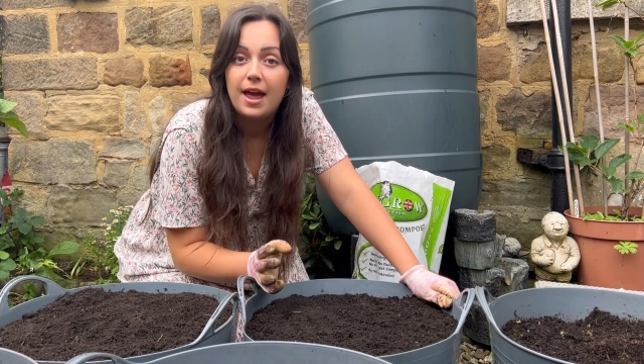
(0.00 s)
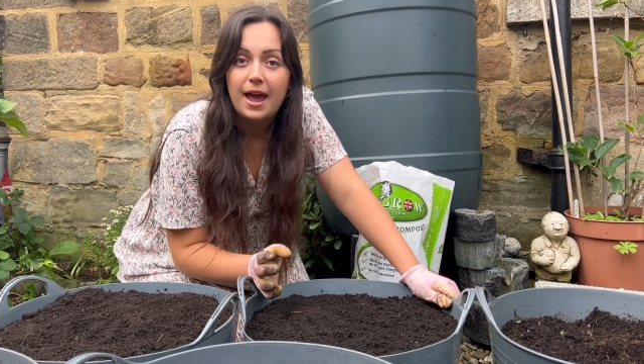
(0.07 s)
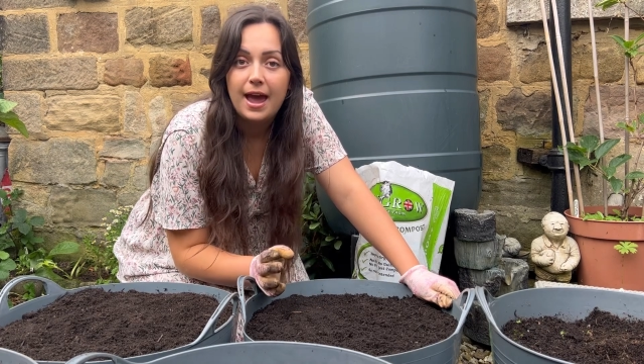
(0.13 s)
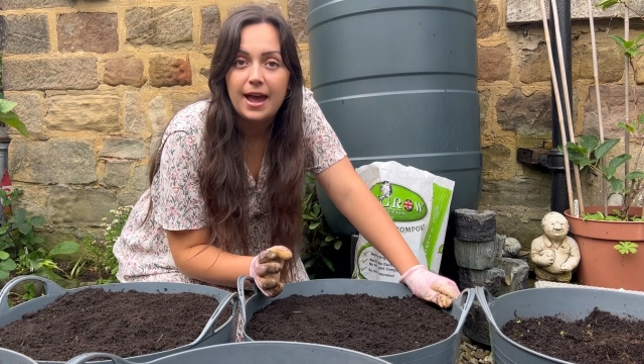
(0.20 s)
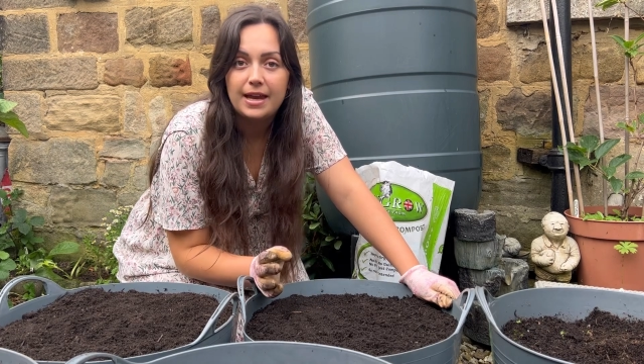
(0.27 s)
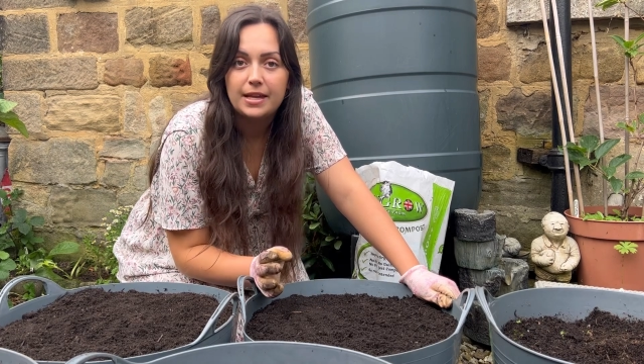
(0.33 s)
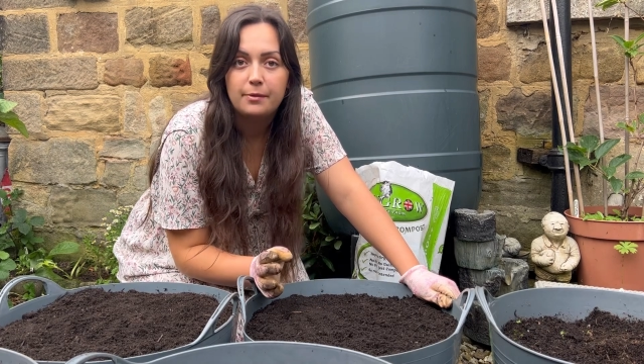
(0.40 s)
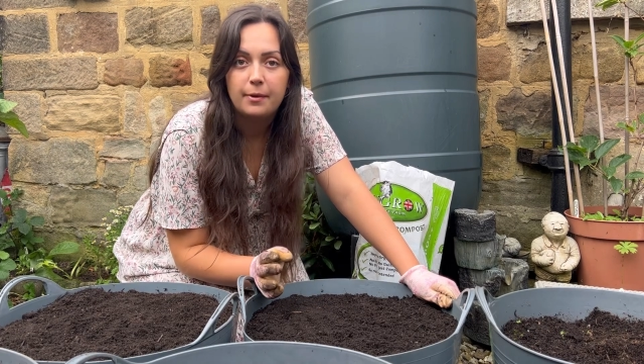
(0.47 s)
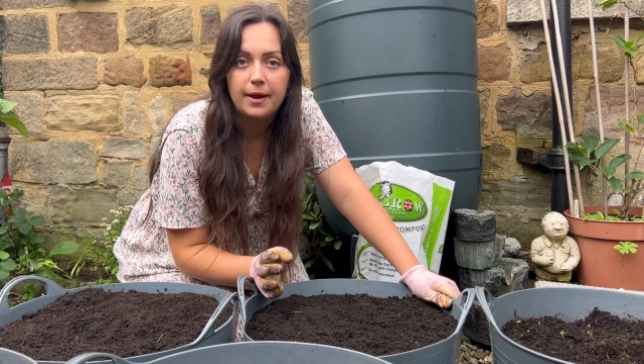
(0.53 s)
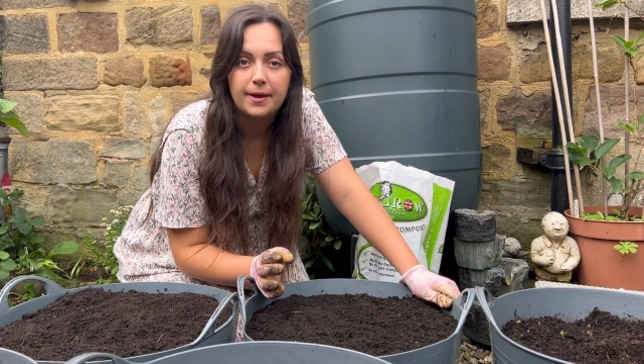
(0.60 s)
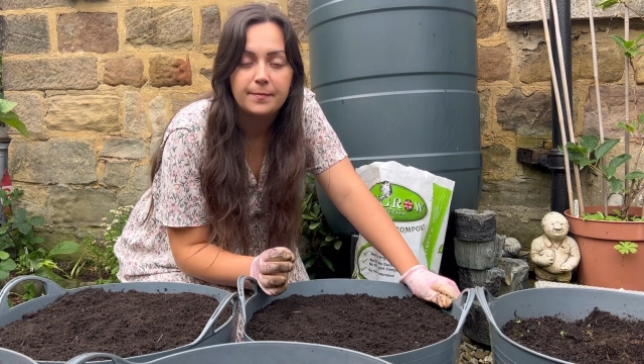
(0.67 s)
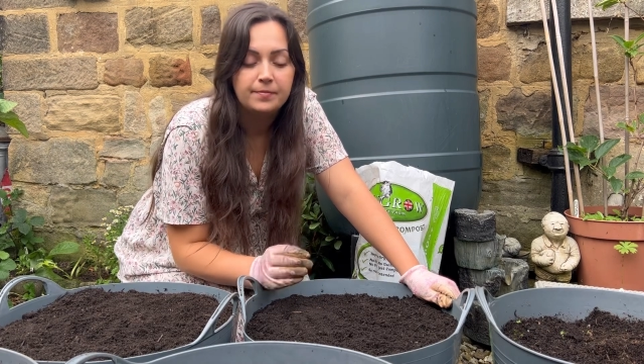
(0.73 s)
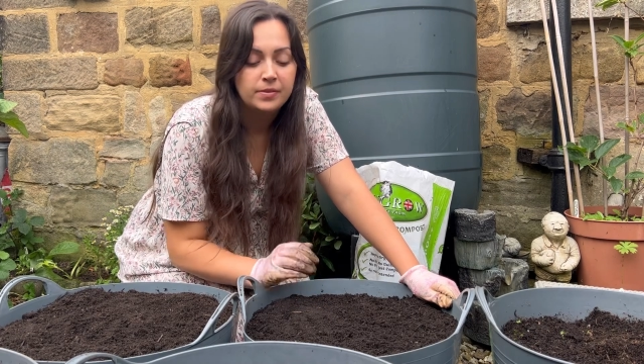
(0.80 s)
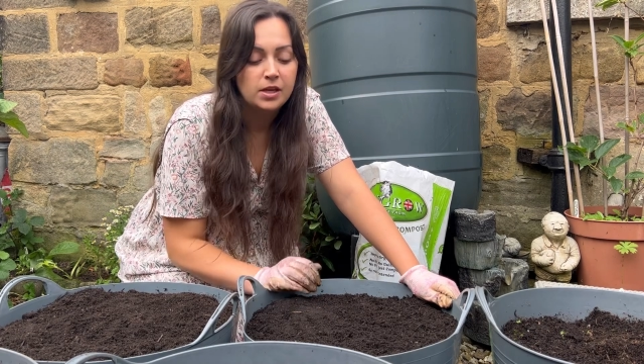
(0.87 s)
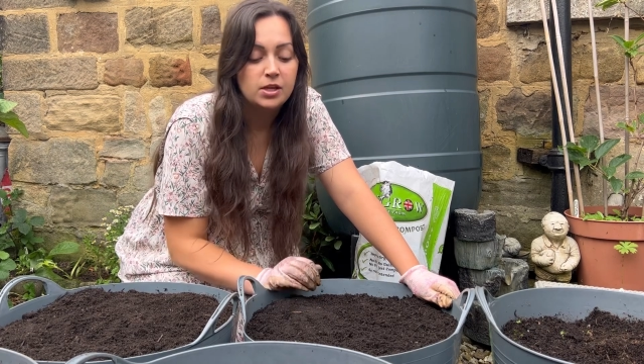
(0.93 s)
anyway.
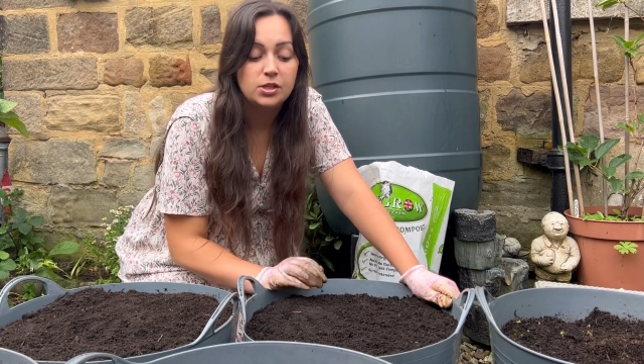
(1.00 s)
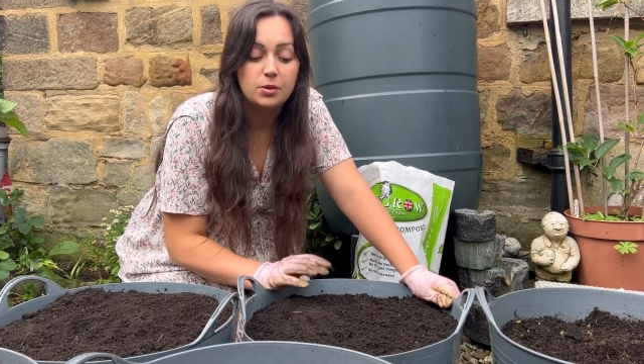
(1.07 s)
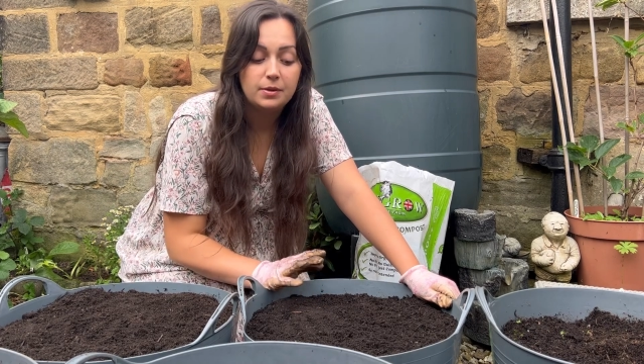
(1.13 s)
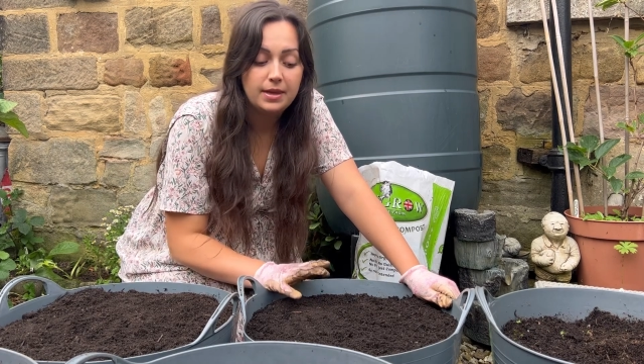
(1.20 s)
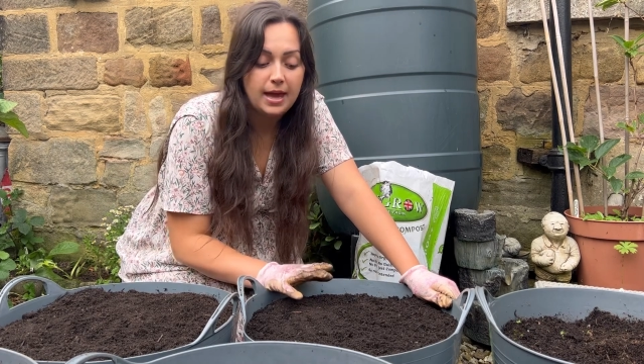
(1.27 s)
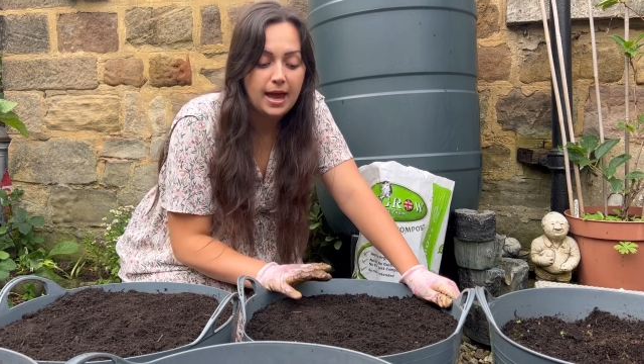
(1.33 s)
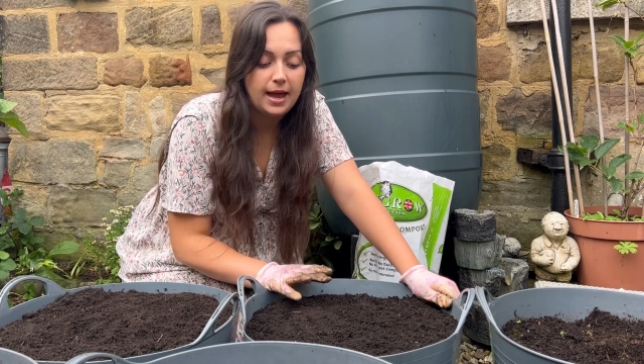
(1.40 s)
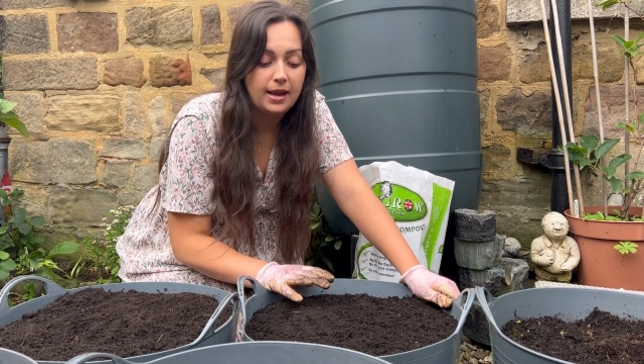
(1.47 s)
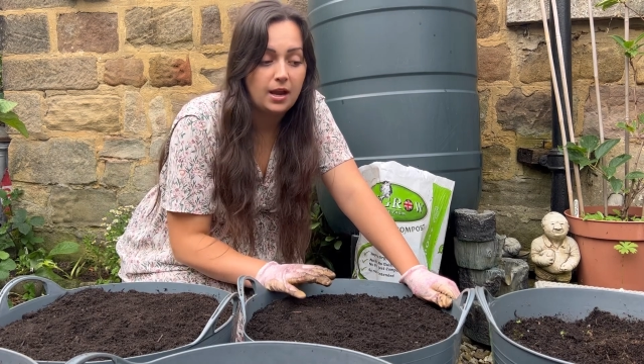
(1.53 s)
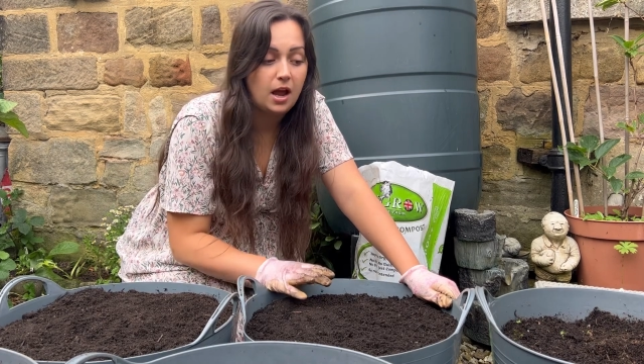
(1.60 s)
So again,